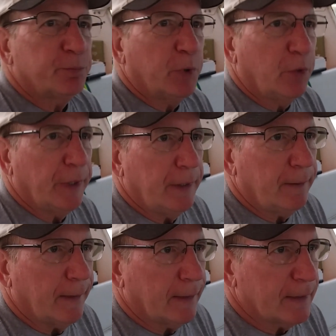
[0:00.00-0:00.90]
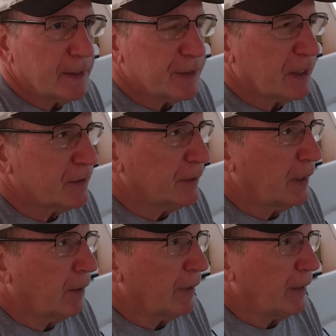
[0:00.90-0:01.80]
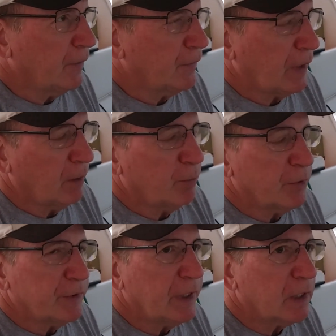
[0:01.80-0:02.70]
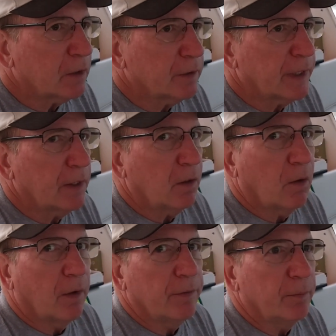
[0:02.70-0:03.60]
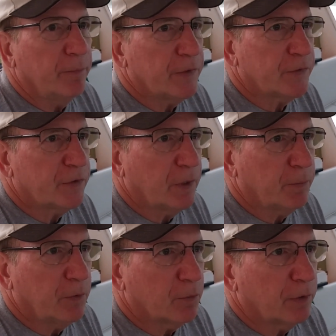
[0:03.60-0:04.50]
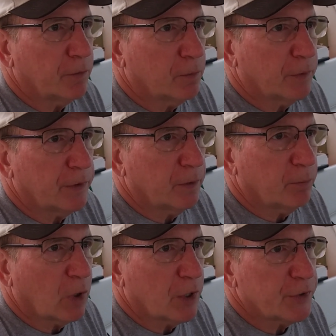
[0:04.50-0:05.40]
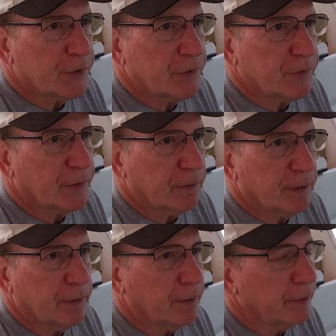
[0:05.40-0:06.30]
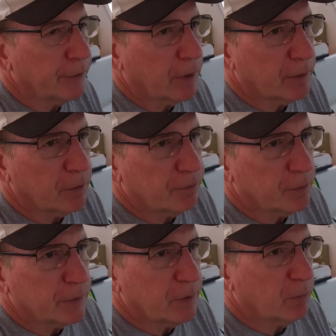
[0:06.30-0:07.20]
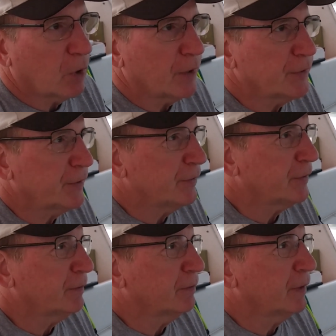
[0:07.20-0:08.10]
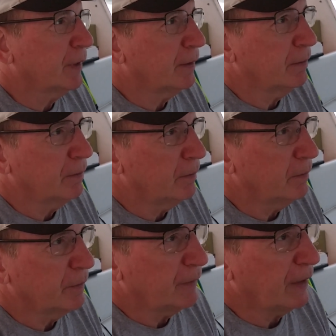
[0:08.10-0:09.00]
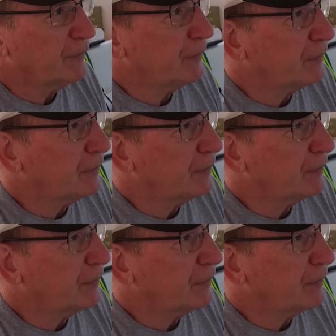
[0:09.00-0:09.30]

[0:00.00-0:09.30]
boating in congested areas, and particularly on the Mississippi River with the barges, and the Illinois River with the barges, and Tennessee